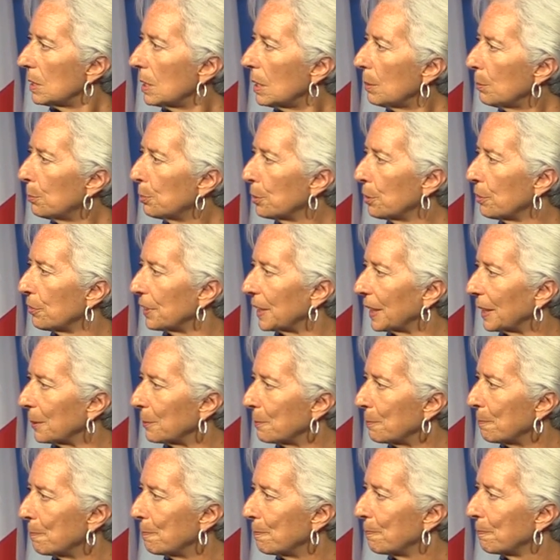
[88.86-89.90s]
improving.
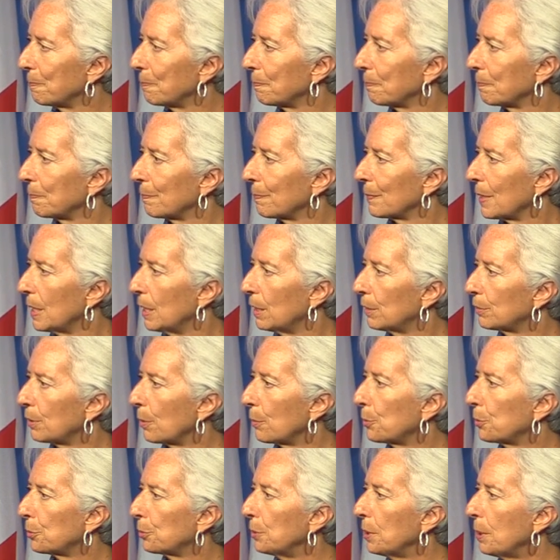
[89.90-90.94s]

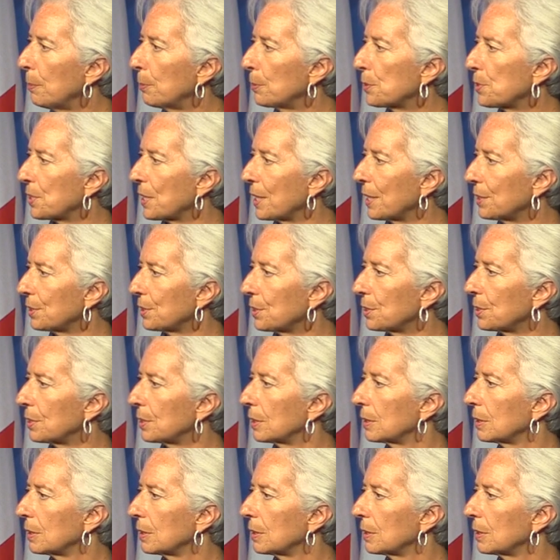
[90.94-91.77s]
From 3%